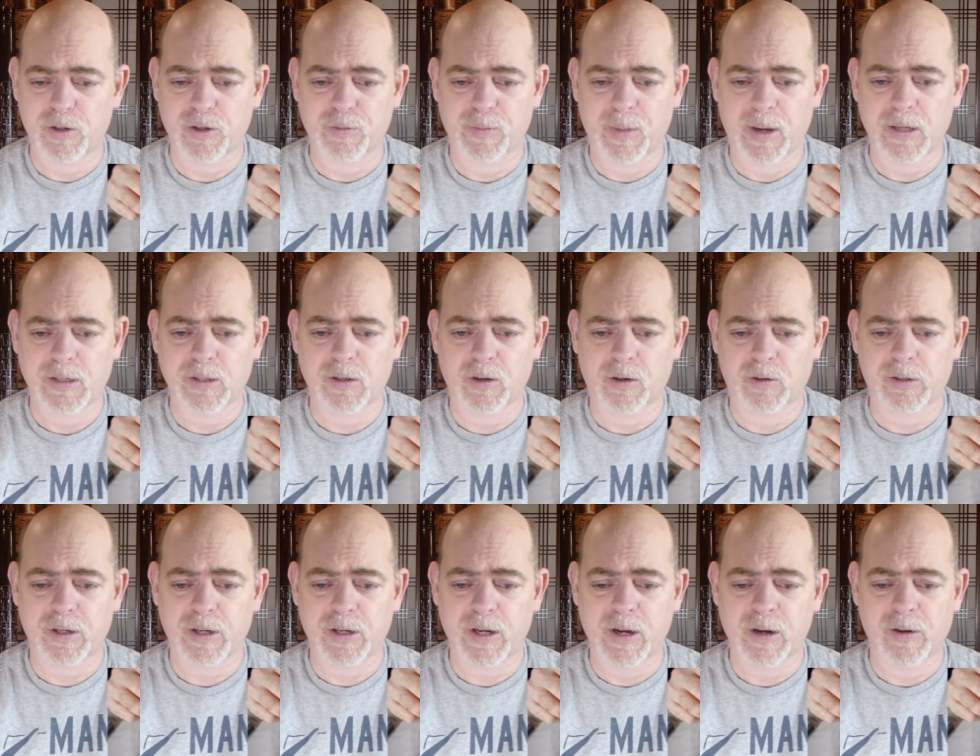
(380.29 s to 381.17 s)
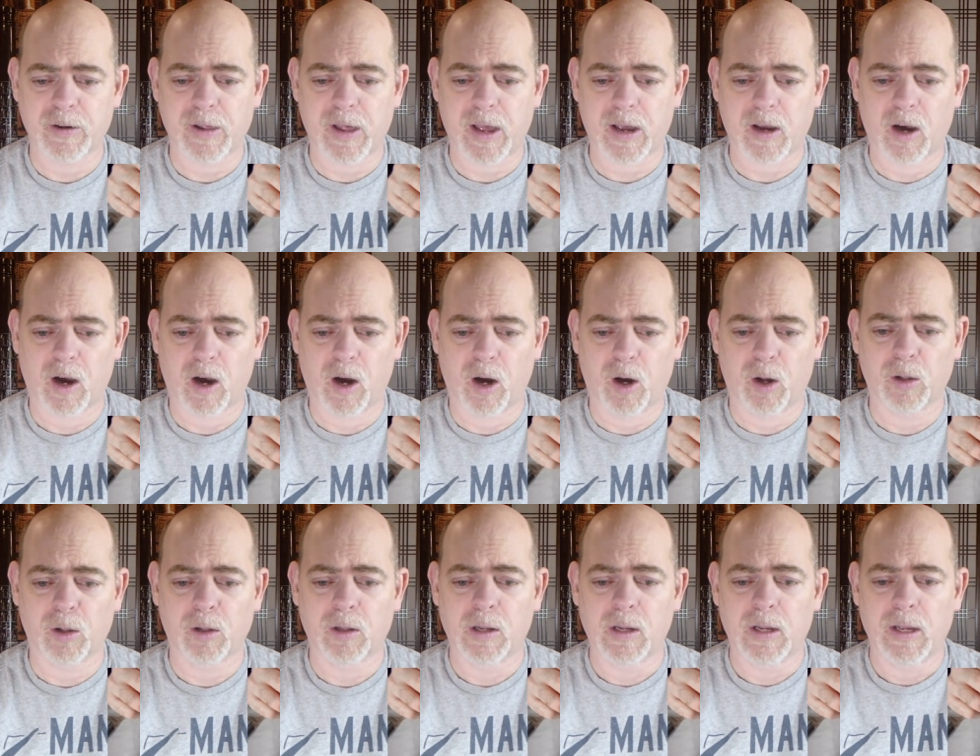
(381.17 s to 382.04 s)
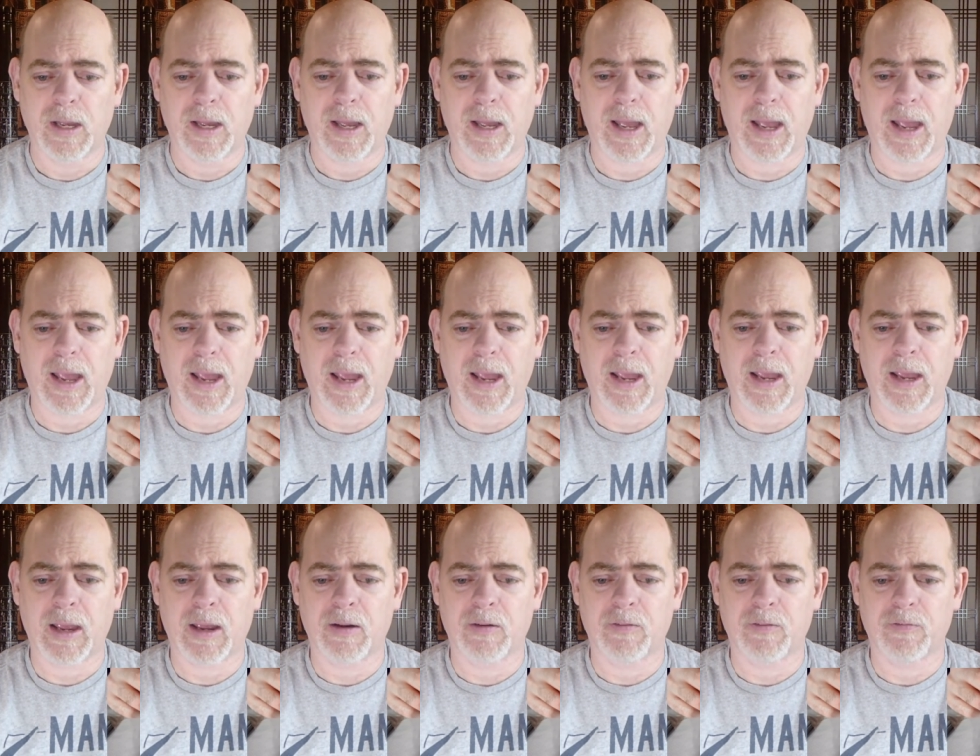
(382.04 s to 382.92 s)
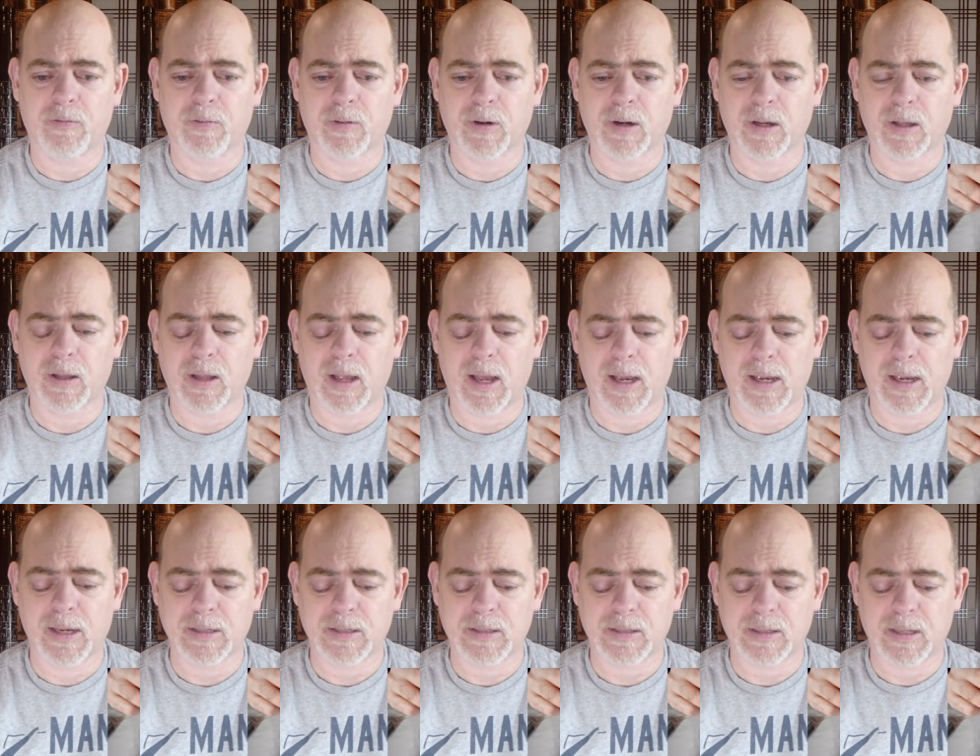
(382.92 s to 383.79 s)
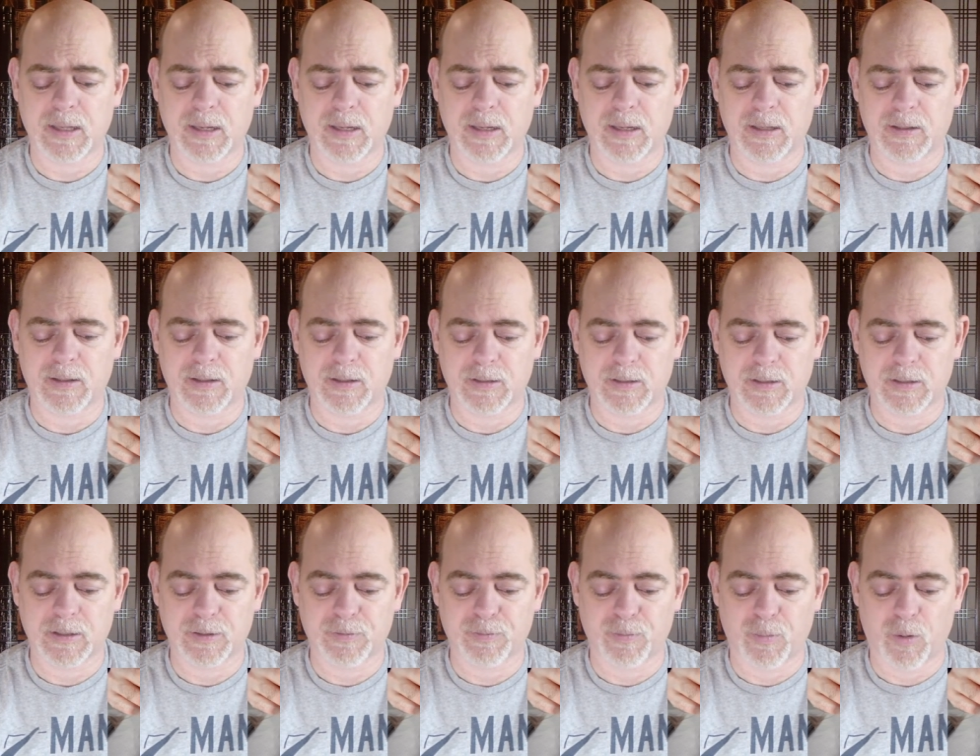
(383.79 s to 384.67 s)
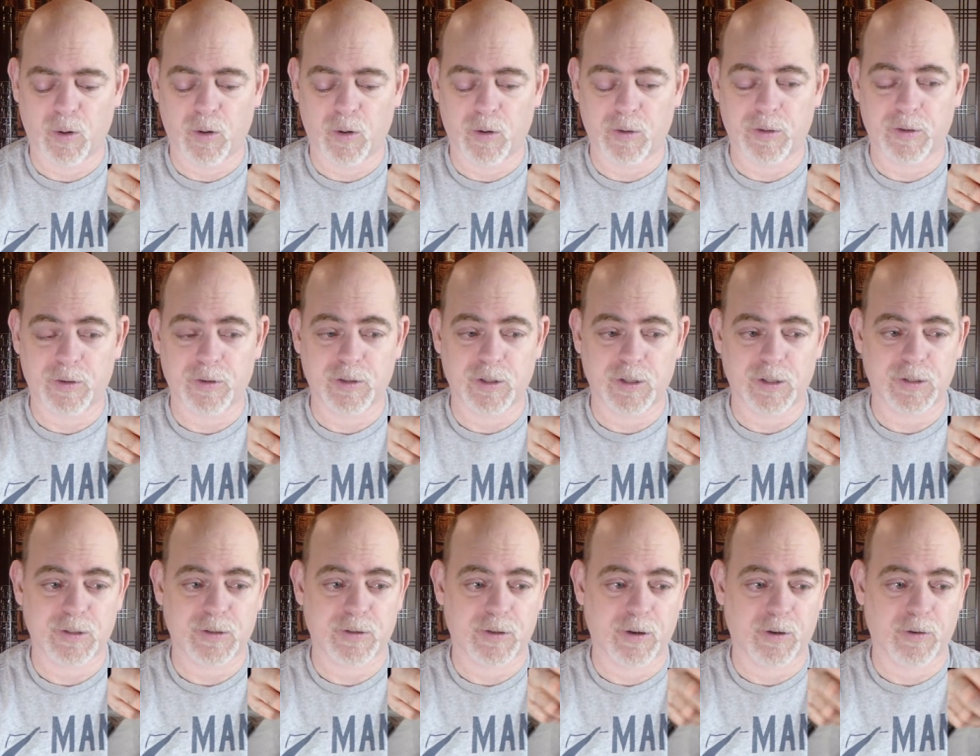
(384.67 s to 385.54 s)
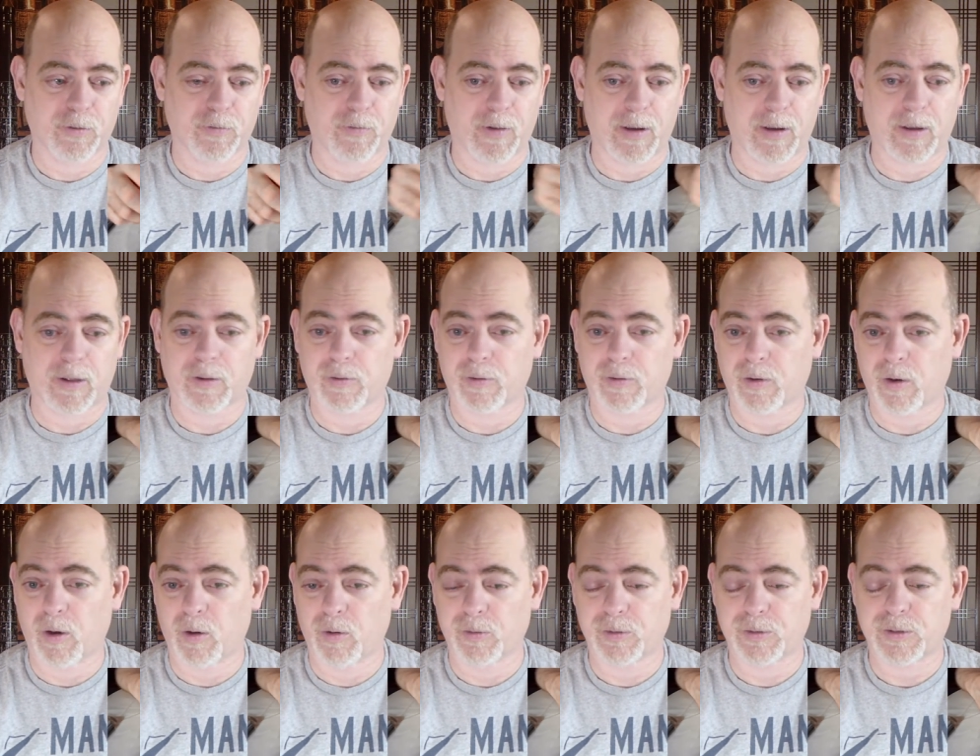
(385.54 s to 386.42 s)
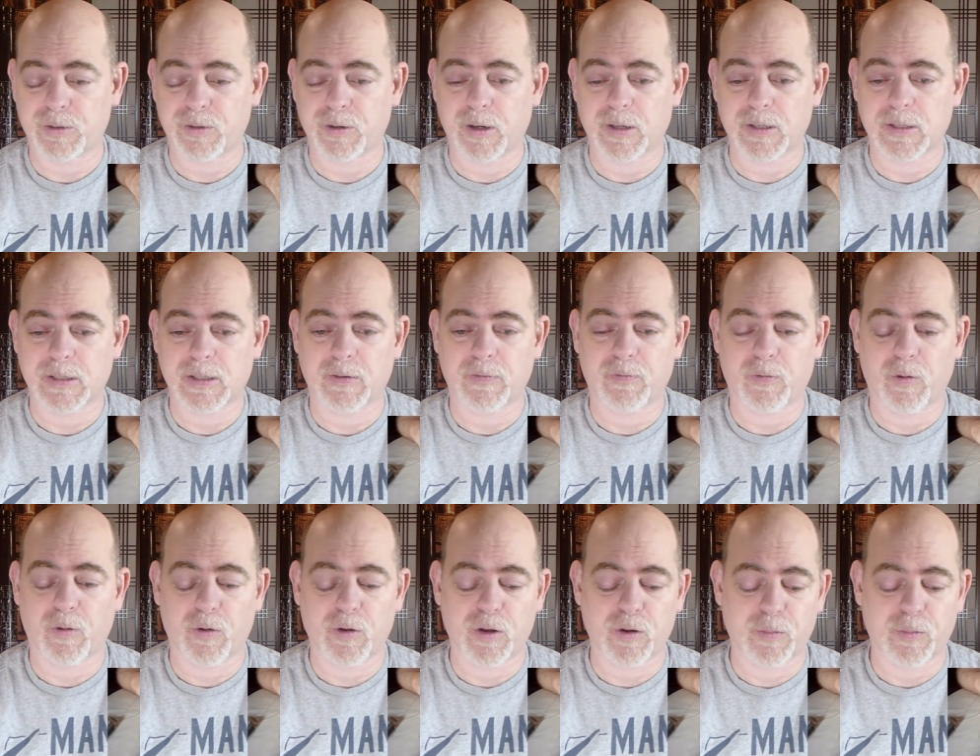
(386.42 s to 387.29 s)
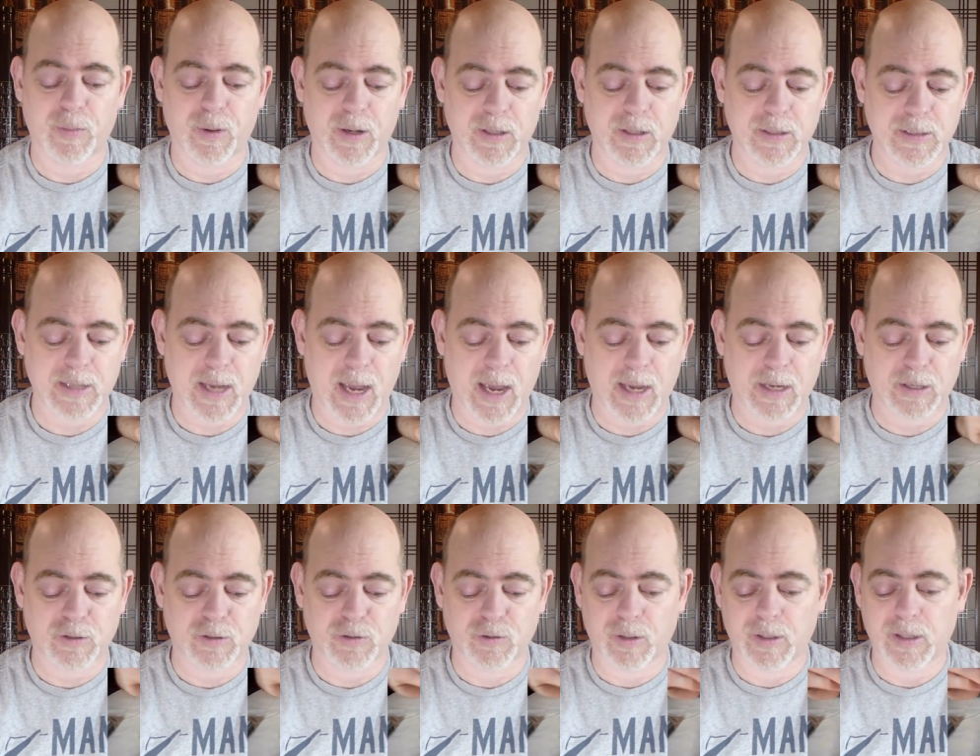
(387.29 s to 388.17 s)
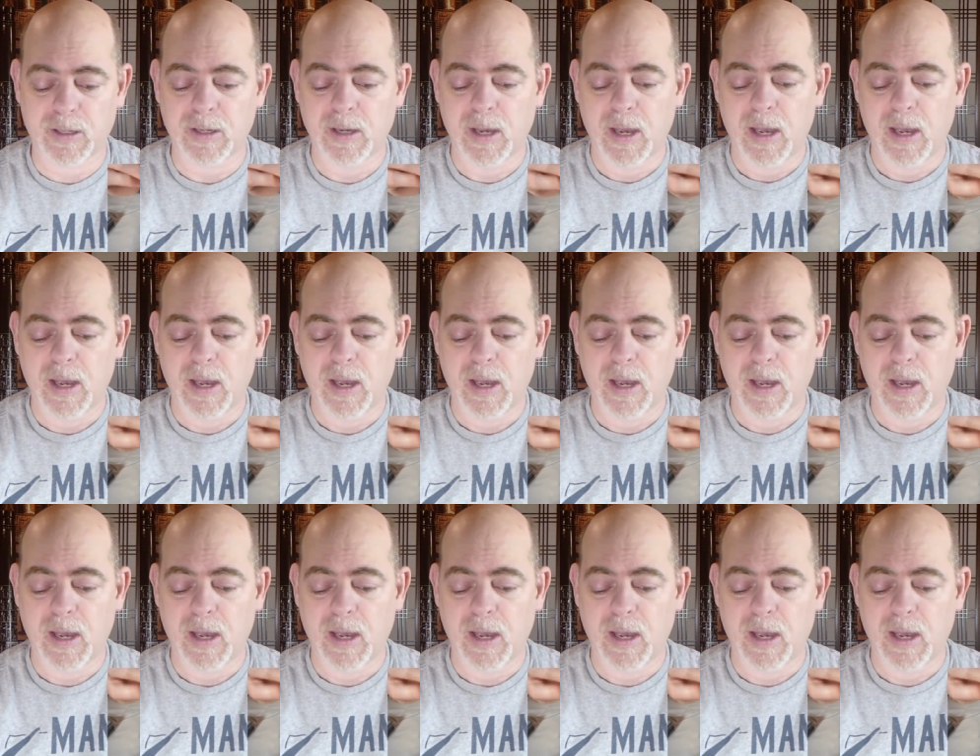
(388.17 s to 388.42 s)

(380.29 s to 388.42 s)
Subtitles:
You may start to hear that call and realize that this is more than just your regular goals that you had set for you, but it's actually